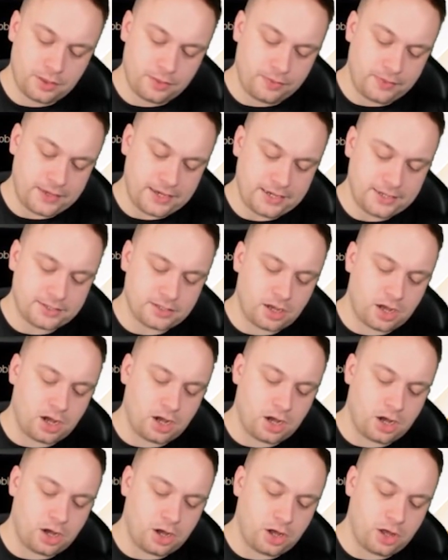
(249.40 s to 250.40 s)
These
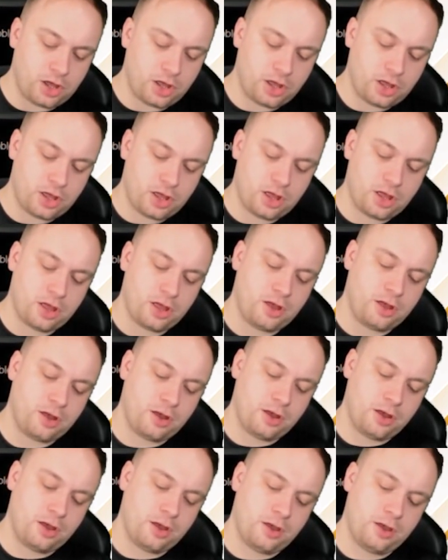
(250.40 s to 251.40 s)
are
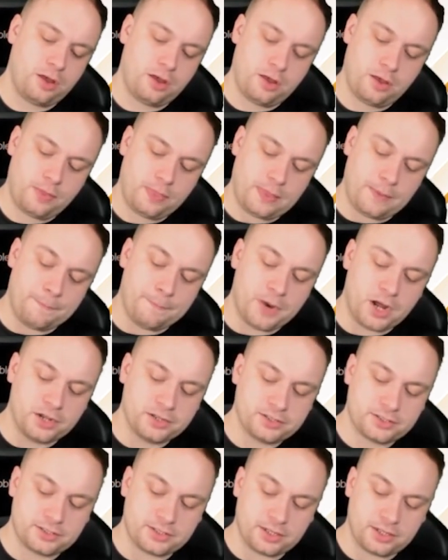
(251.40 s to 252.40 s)
the
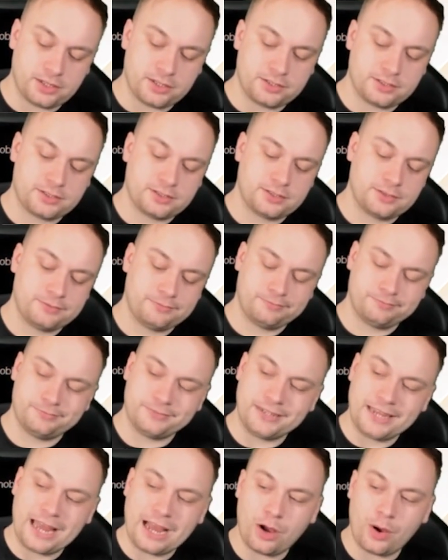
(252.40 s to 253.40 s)
monsters.
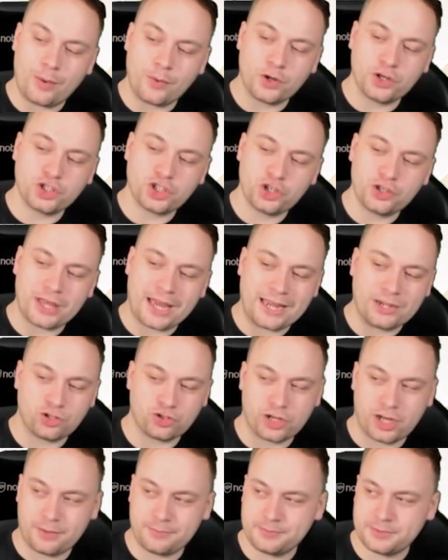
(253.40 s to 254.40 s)
Now I'm going to show you the hand
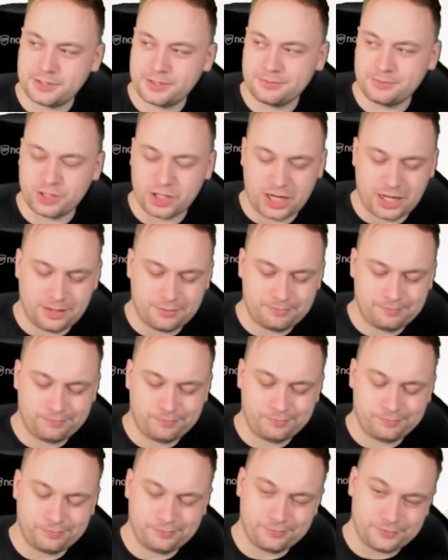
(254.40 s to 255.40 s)
traps, chat.
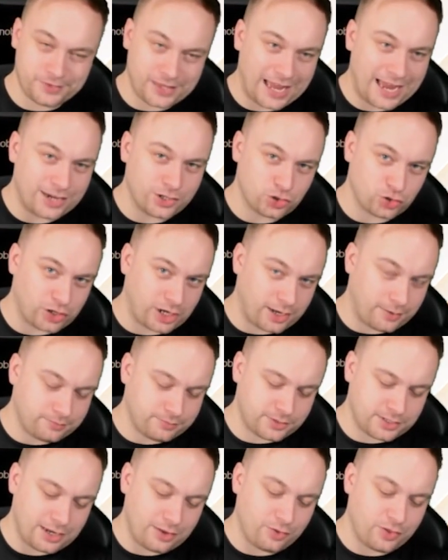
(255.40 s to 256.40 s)
The hand
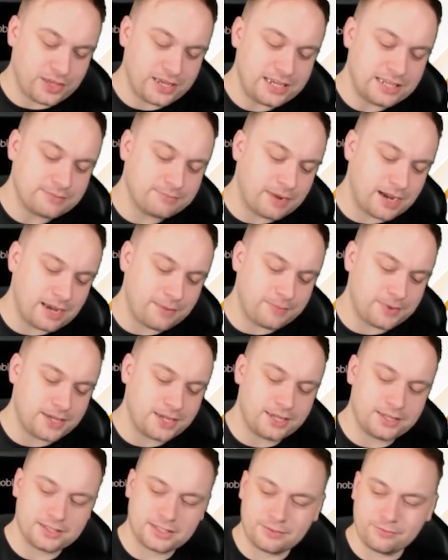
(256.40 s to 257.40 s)
traps. Now these might
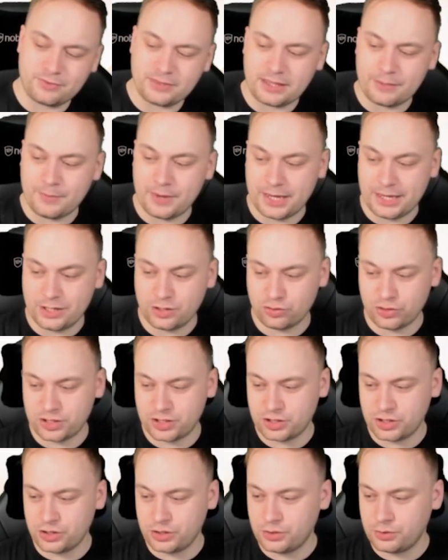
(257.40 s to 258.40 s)
be something that might
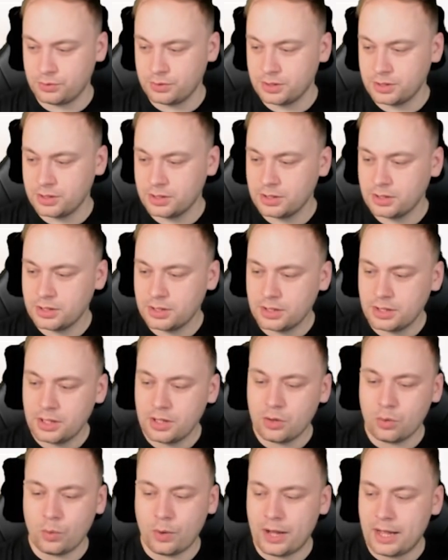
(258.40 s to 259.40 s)
interest you,
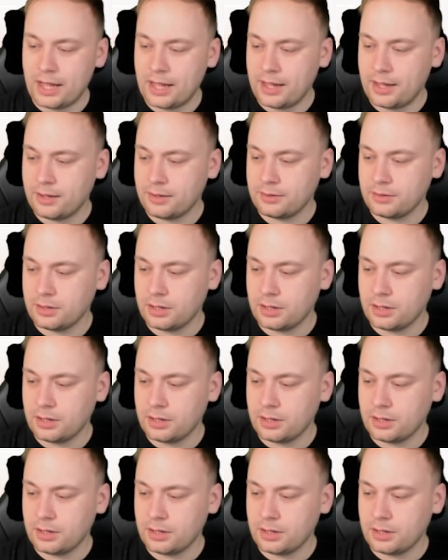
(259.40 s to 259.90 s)
where